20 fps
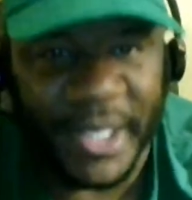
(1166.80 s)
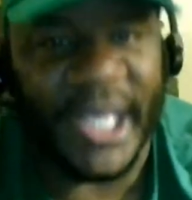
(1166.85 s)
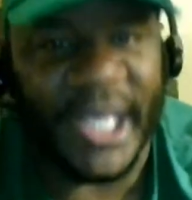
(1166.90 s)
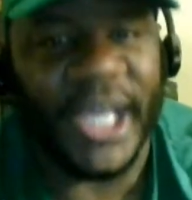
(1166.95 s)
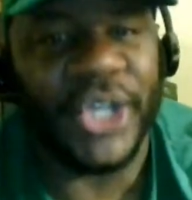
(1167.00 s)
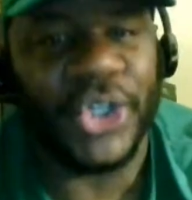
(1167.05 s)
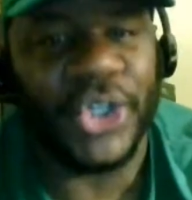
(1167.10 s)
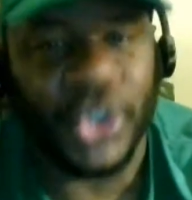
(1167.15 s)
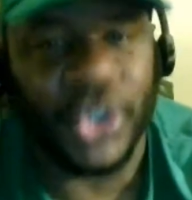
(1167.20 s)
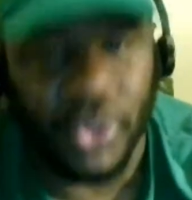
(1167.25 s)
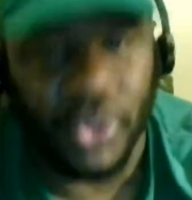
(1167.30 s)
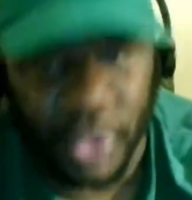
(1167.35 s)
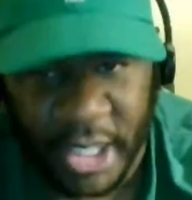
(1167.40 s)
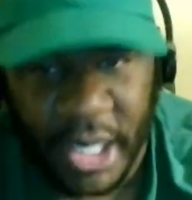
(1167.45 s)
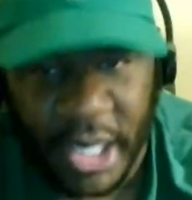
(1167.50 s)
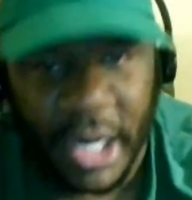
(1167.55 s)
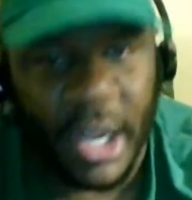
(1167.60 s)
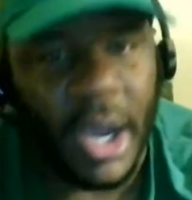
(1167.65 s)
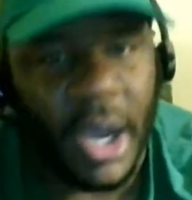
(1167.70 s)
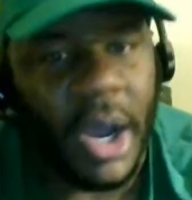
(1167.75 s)
the
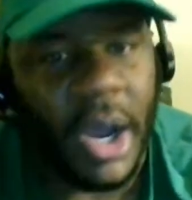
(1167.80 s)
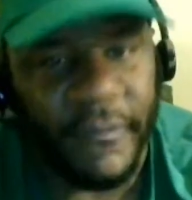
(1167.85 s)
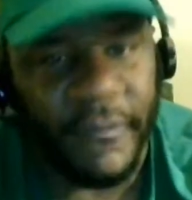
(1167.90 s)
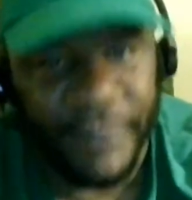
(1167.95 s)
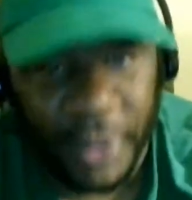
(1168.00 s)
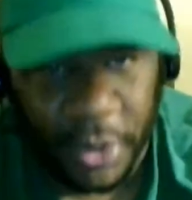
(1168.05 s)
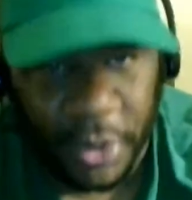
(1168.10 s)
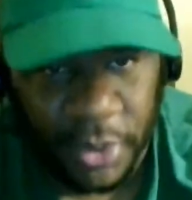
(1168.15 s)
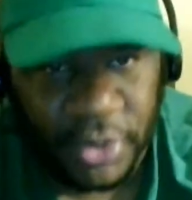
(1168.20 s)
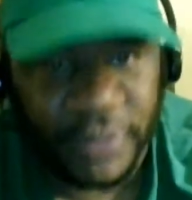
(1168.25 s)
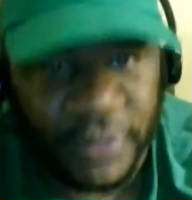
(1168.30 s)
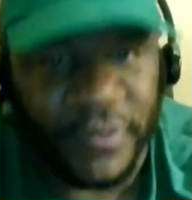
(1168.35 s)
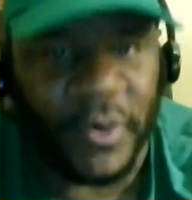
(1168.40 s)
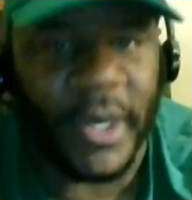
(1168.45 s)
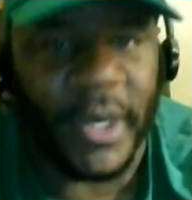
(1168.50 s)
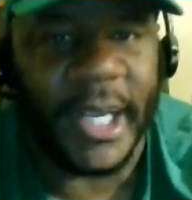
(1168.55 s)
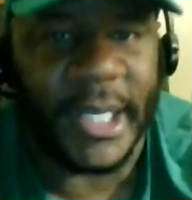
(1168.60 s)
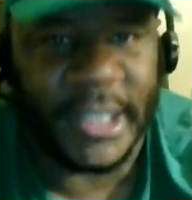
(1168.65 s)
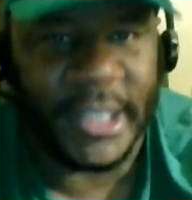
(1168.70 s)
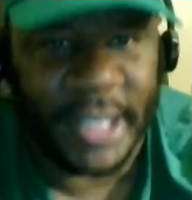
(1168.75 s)
history of
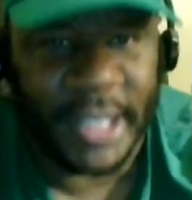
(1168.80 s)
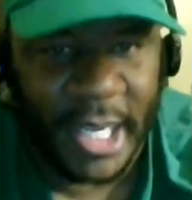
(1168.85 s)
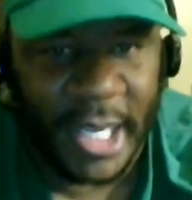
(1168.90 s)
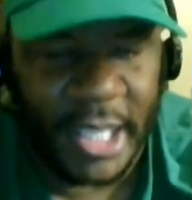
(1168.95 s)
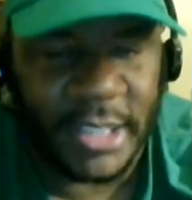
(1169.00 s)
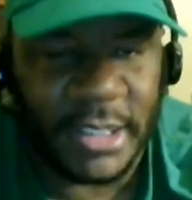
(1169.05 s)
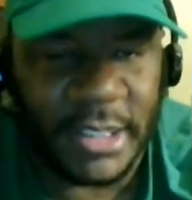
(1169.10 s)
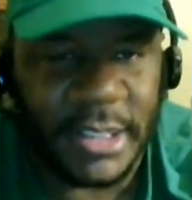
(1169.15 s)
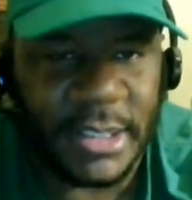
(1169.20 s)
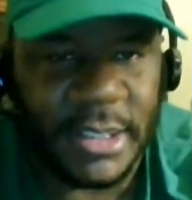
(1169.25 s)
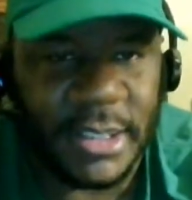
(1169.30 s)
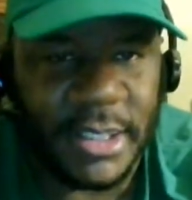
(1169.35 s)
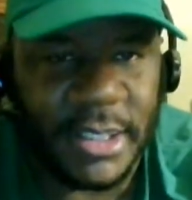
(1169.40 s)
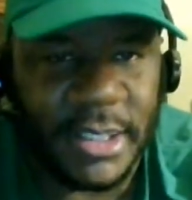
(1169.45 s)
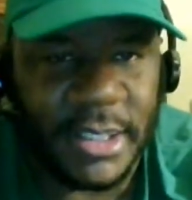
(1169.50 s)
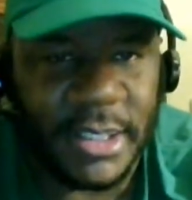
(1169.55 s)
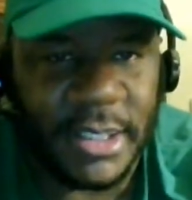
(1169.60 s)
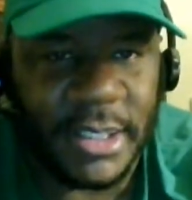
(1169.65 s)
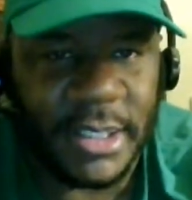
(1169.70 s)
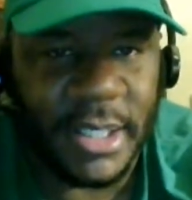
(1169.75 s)
those
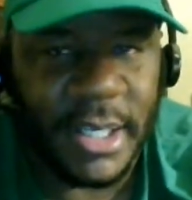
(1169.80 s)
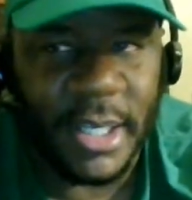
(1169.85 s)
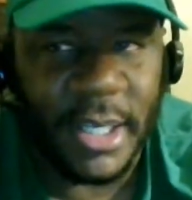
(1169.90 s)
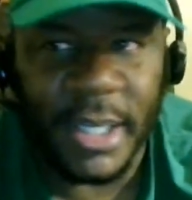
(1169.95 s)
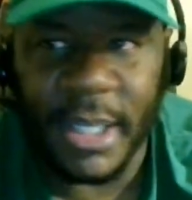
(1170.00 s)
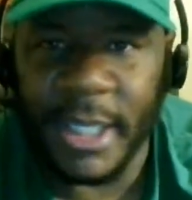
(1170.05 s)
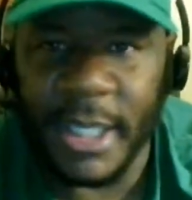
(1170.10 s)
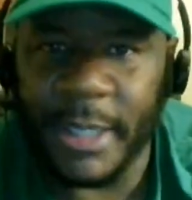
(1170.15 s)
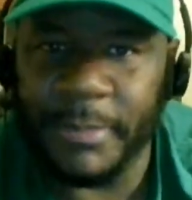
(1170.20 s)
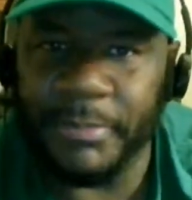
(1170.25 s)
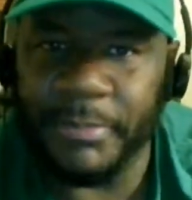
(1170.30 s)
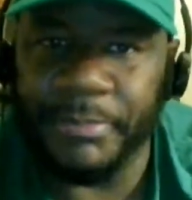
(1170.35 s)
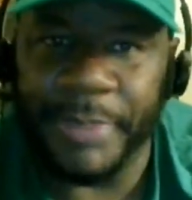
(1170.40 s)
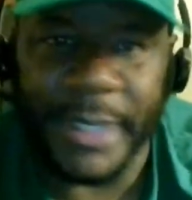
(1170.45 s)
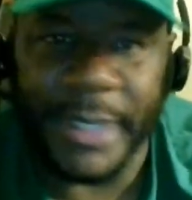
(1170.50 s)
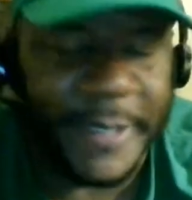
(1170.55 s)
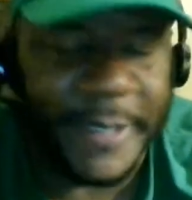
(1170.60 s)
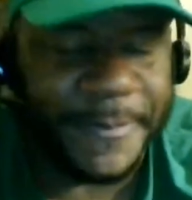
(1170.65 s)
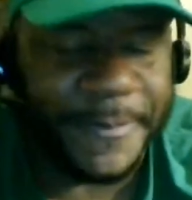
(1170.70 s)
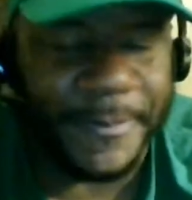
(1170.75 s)
franchises,
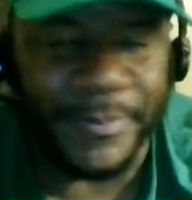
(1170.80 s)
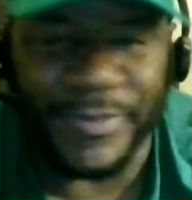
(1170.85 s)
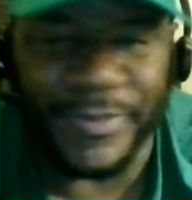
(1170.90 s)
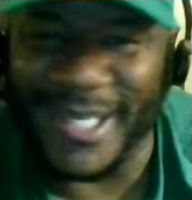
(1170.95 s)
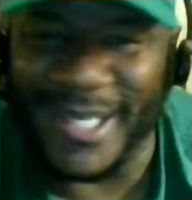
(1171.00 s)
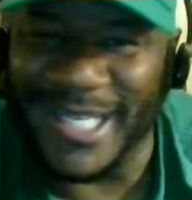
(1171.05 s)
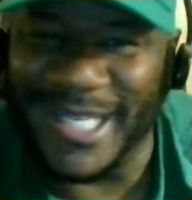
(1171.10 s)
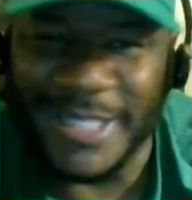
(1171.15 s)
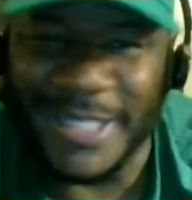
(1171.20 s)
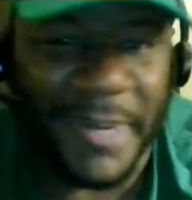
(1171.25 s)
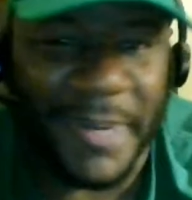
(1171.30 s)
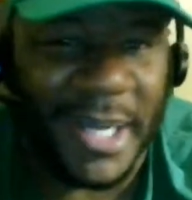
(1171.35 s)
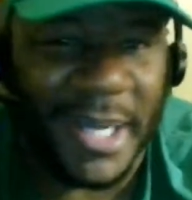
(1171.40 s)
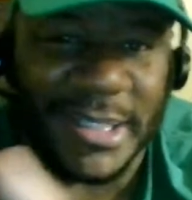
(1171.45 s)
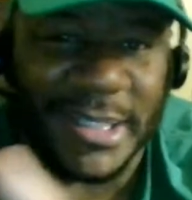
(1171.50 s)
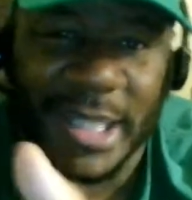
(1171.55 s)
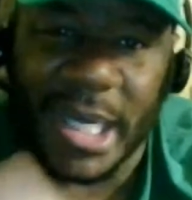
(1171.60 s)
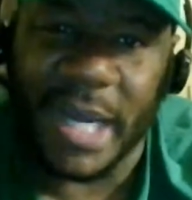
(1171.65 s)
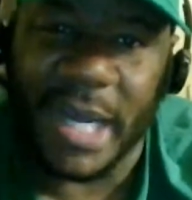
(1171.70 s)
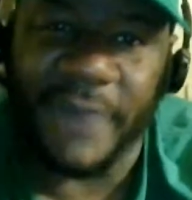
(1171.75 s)
but it's about
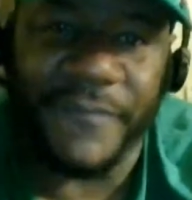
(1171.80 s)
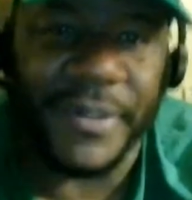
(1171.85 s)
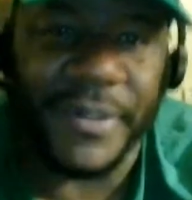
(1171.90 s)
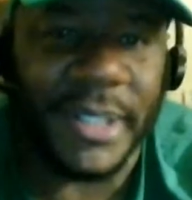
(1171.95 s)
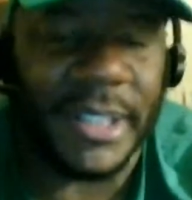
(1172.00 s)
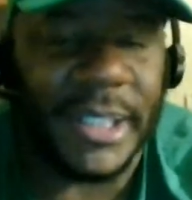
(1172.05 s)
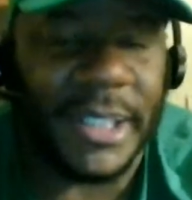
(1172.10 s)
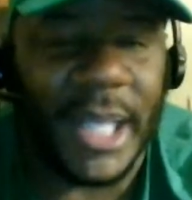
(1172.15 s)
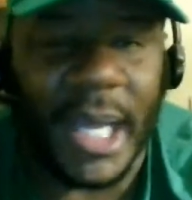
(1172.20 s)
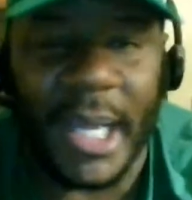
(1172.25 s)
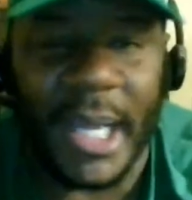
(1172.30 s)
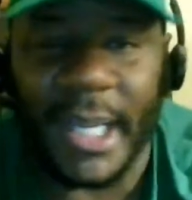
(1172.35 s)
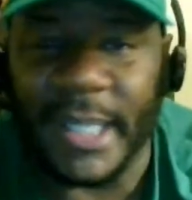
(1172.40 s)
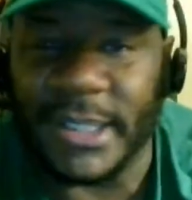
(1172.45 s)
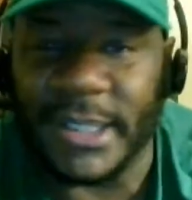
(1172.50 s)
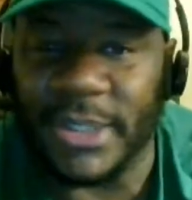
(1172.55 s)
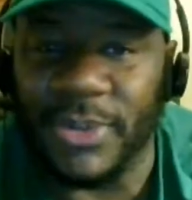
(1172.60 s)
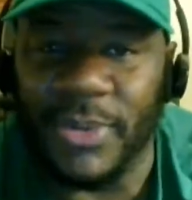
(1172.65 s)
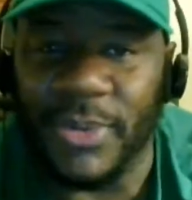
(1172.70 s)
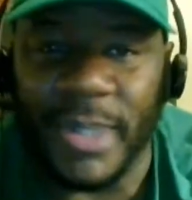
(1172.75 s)
time for the Lions
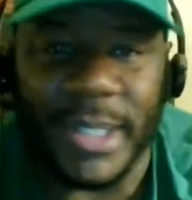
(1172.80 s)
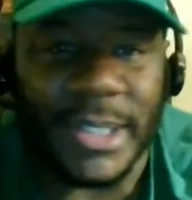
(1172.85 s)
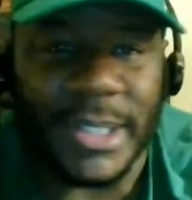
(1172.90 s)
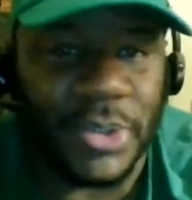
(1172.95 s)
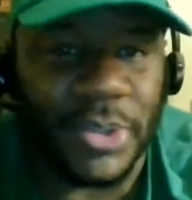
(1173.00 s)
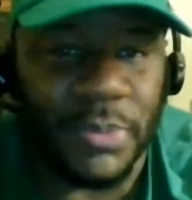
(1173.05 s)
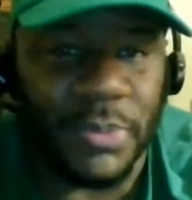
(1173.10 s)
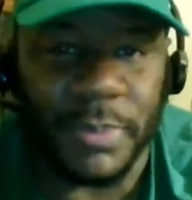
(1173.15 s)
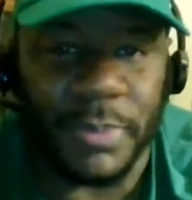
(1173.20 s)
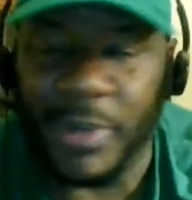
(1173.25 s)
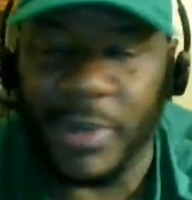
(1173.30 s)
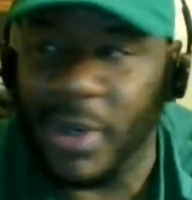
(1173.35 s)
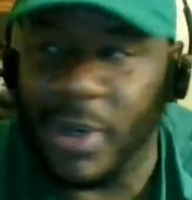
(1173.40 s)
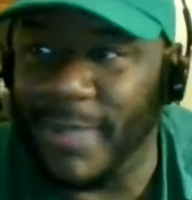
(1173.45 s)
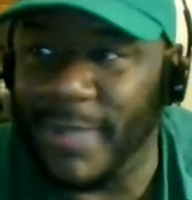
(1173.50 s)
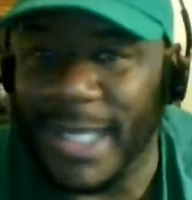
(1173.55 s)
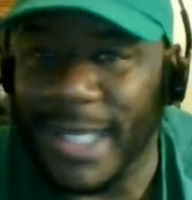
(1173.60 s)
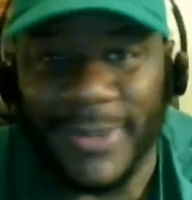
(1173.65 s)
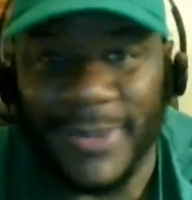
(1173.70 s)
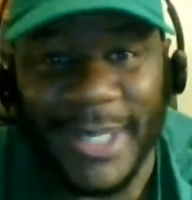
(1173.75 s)
to win a Super Bowl,
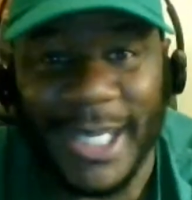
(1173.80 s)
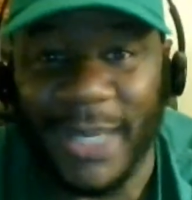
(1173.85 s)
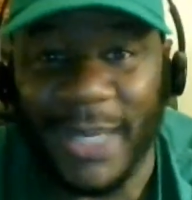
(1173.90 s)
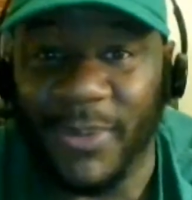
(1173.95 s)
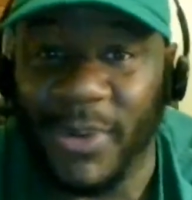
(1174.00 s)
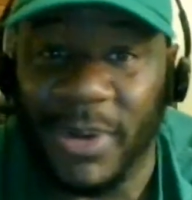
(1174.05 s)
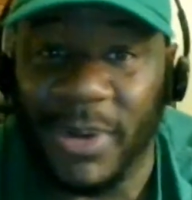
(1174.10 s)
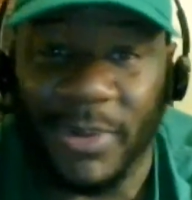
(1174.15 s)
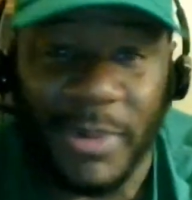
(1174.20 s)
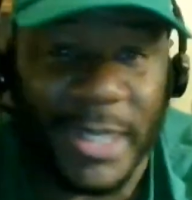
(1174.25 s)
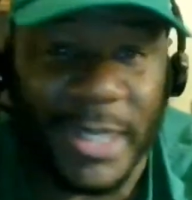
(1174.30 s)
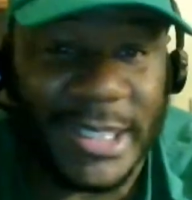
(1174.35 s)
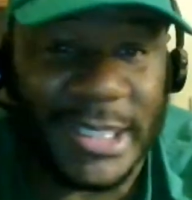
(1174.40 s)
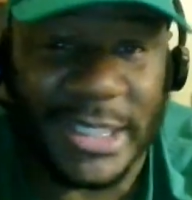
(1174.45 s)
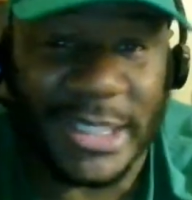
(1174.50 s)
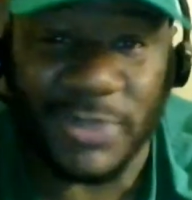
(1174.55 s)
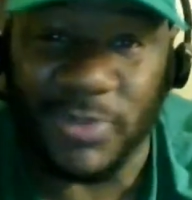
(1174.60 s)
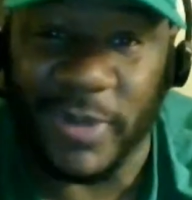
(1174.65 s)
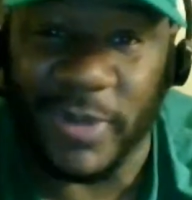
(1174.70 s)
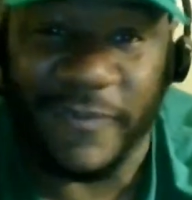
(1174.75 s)
man. We ain't won one
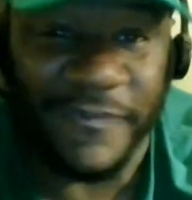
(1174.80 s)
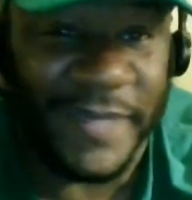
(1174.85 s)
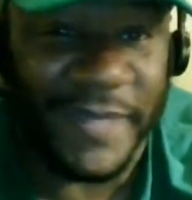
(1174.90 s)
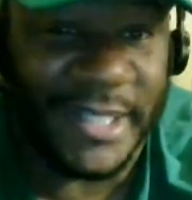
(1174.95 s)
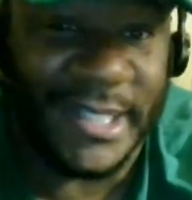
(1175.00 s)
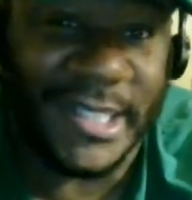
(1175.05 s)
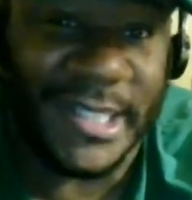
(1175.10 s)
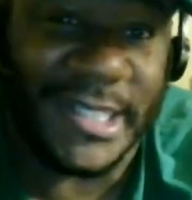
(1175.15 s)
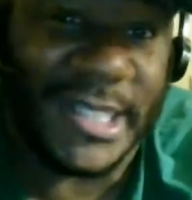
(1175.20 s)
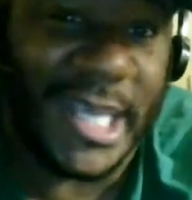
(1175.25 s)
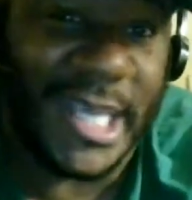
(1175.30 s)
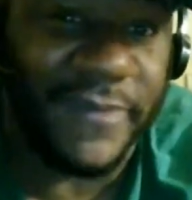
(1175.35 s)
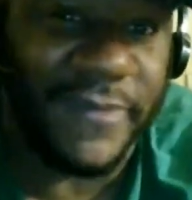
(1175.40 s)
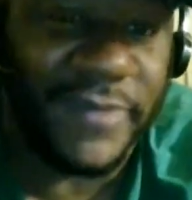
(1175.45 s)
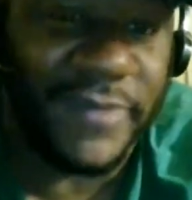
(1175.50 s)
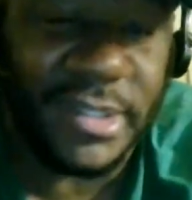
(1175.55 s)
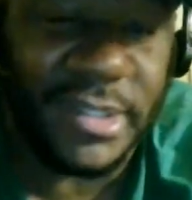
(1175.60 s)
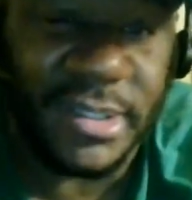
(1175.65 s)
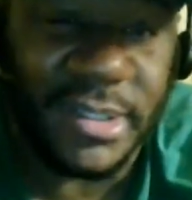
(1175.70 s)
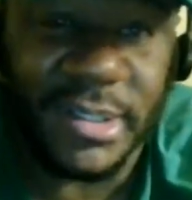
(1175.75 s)
since what,
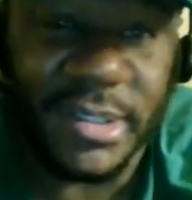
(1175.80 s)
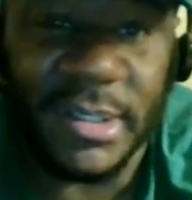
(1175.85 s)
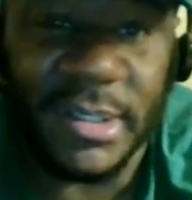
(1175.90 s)
57?